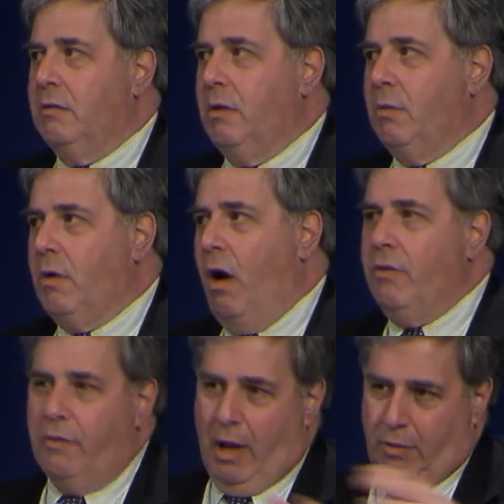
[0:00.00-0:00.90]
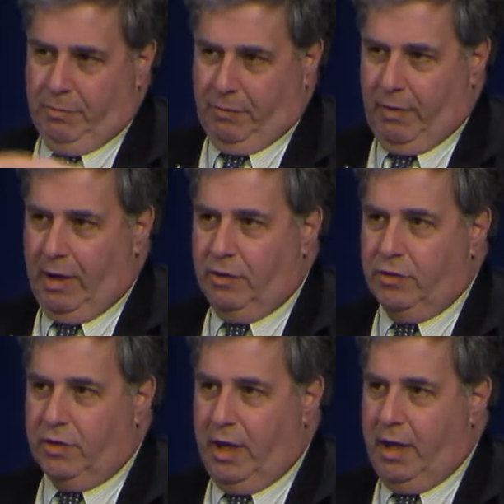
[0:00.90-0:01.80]
There were other health
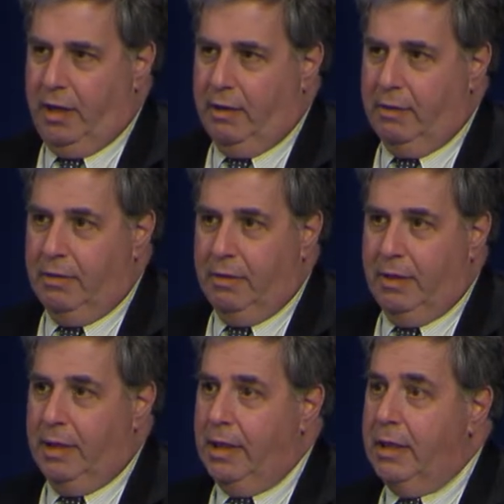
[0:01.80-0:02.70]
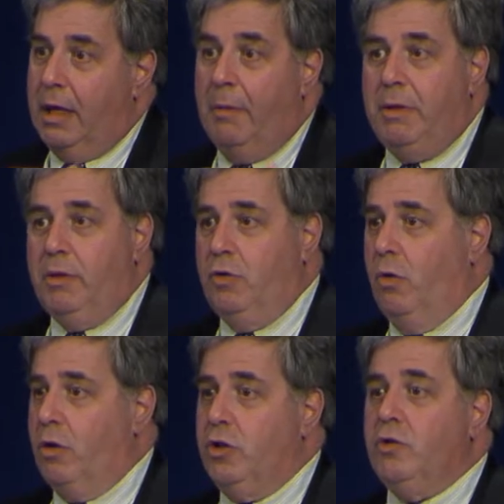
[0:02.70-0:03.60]
providers saying, come in the
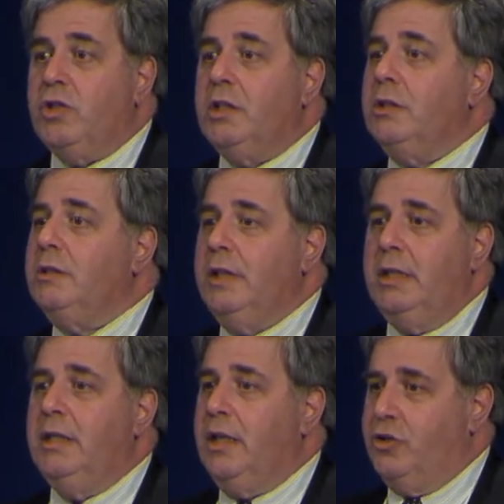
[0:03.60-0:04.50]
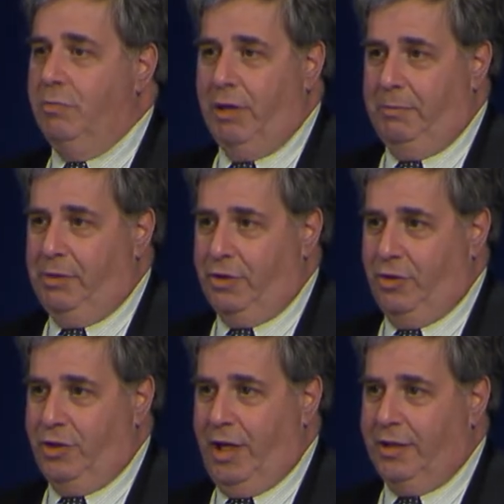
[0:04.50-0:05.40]
door. You still need to get your blood
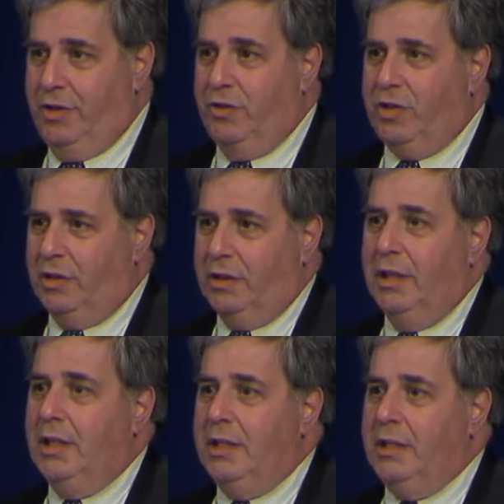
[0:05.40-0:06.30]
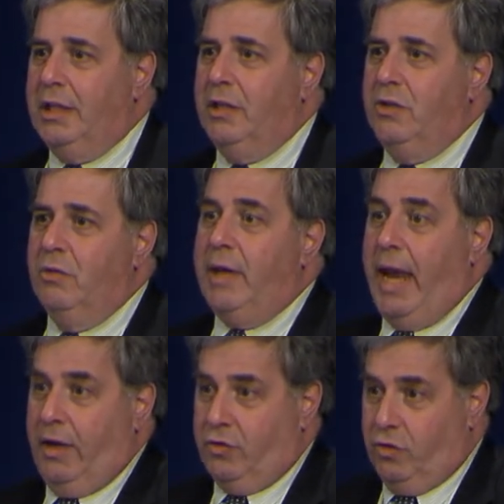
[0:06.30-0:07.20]
pressure checked. You still need to do
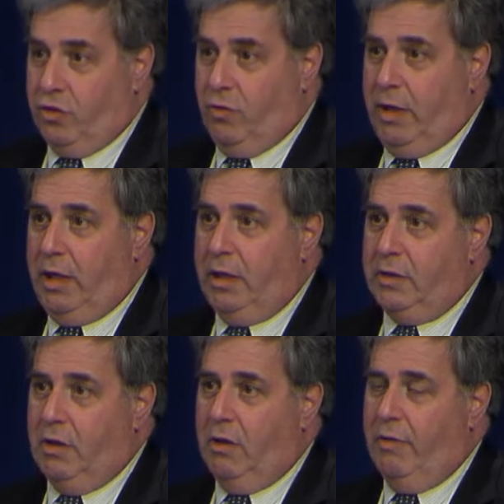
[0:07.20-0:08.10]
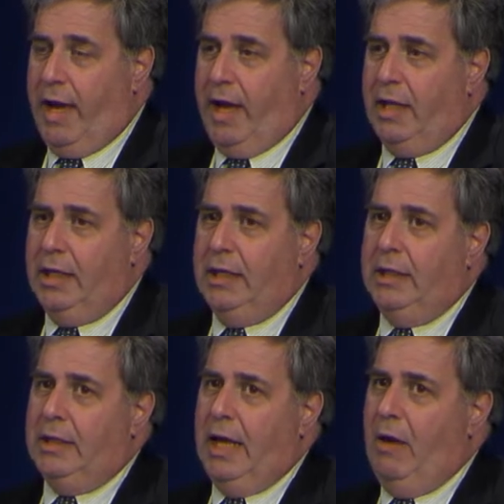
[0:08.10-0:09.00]
cancer screenings and all that.
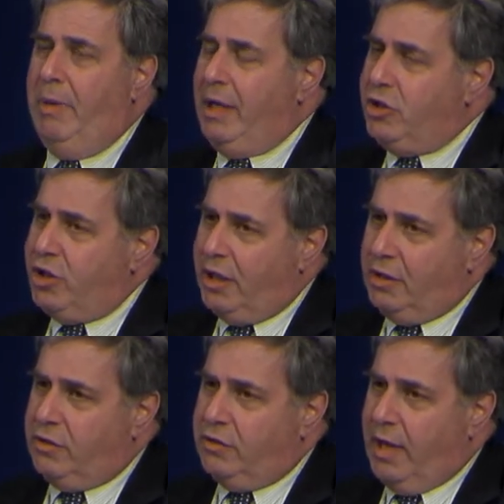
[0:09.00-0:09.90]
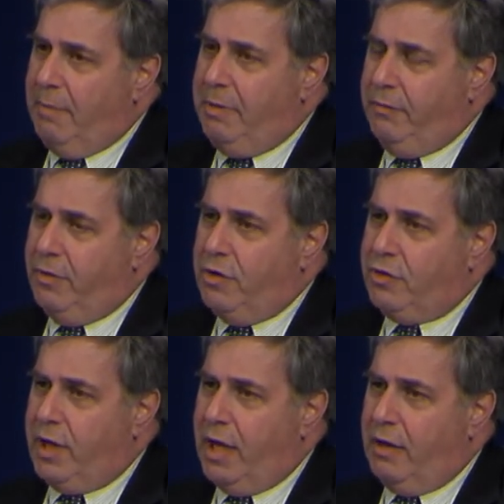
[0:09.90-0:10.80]
How big a challenge has that been for
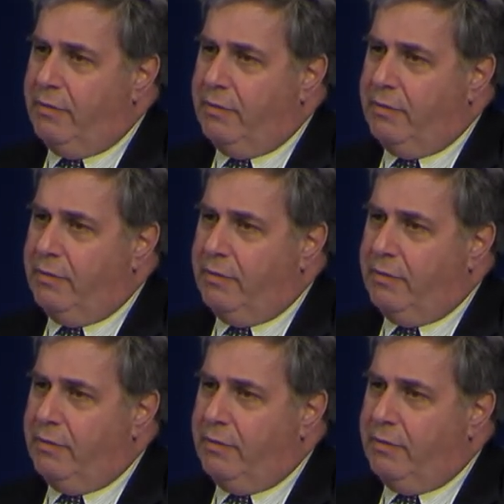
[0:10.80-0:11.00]
your staff?